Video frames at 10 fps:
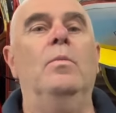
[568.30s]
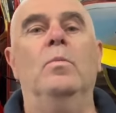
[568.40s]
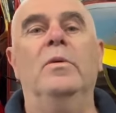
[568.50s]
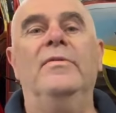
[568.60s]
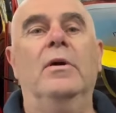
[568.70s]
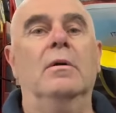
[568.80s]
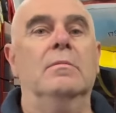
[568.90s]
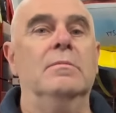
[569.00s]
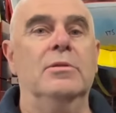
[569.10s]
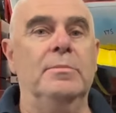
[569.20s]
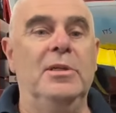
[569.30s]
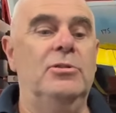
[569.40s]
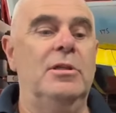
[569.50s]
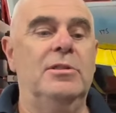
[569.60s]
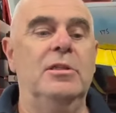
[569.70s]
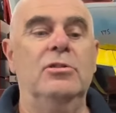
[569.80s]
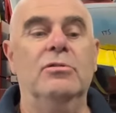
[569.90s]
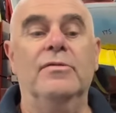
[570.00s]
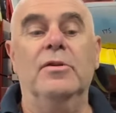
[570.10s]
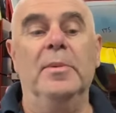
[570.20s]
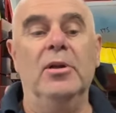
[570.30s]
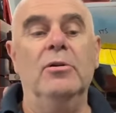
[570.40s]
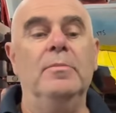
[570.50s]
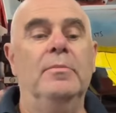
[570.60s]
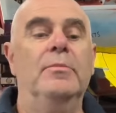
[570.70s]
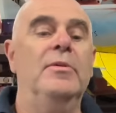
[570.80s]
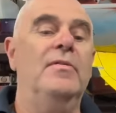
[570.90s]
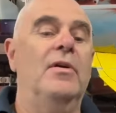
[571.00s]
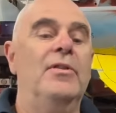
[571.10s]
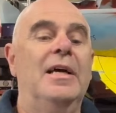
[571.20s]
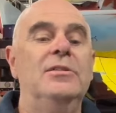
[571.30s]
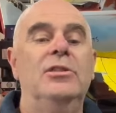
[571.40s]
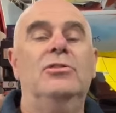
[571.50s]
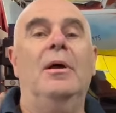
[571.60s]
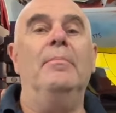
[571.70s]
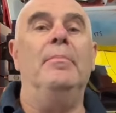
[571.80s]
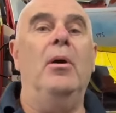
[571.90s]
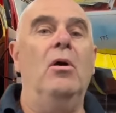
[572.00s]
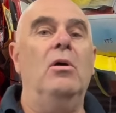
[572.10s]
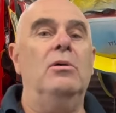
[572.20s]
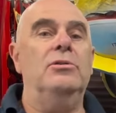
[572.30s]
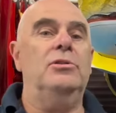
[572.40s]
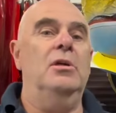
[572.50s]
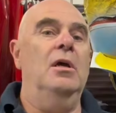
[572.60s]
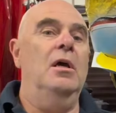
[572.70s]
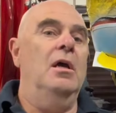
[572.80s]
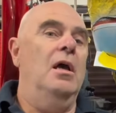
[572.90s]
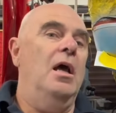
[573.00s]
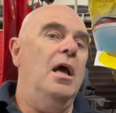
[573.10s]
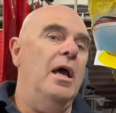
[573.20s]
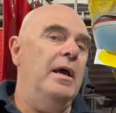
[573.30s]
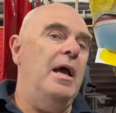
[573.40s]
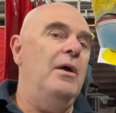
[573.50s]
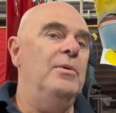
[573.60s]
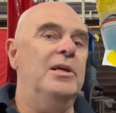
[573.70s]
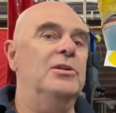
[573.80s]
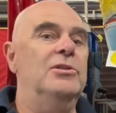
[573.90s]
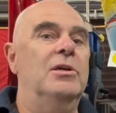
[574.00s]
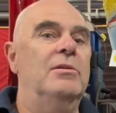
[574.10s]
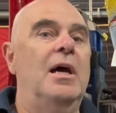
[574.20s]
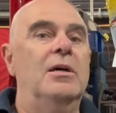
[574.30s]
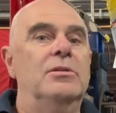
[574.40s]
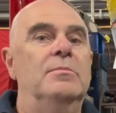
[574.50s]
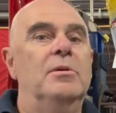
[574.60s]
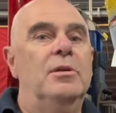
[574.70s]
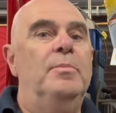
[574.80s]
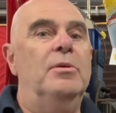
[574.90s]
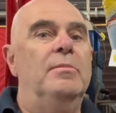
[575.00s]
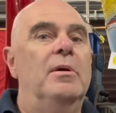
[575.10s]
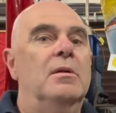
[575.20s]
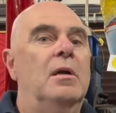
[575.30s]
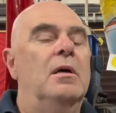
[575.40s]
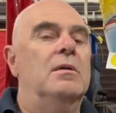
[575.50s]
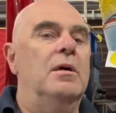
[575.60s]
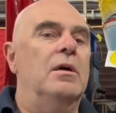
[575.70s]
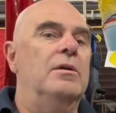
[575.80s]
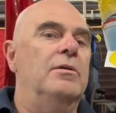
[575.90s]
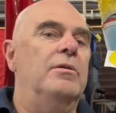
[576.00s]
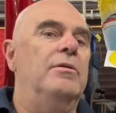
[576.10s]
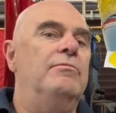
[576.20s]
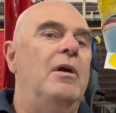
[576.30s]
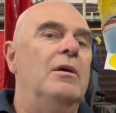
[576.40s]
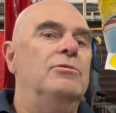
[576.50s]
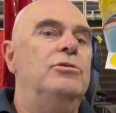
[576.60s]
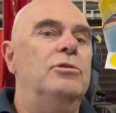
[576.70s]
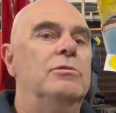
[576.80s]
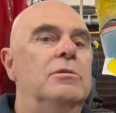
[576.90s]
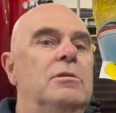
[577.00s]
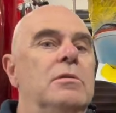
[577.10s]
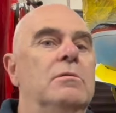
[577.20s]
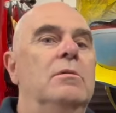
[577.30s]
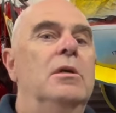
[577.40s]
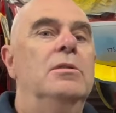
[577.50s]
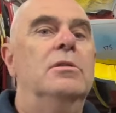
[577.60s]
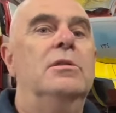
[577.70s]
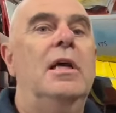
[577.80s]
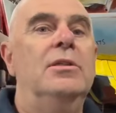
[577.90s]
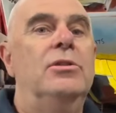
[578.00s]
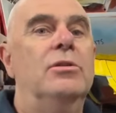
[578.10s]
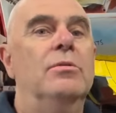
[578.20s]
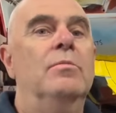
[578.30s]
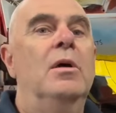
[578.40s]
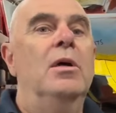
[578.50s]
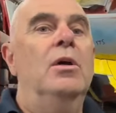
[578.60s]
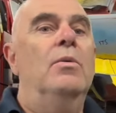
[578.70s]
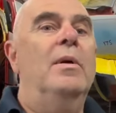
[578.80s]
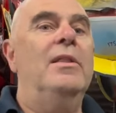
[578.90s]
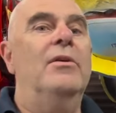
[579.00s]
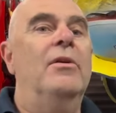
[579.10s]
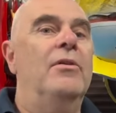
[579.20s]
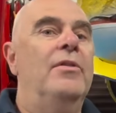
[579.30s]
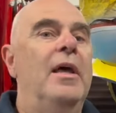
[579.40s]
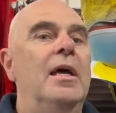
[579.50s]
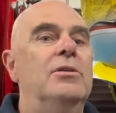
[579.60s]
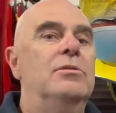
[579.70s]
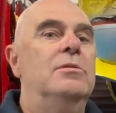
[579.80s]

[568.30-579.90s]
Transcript: we've got some interesting stuff coming up. We've got the anti-tramp bars. How are we going to do those? I'm going to put them on a rose joint to tension them when they're on there,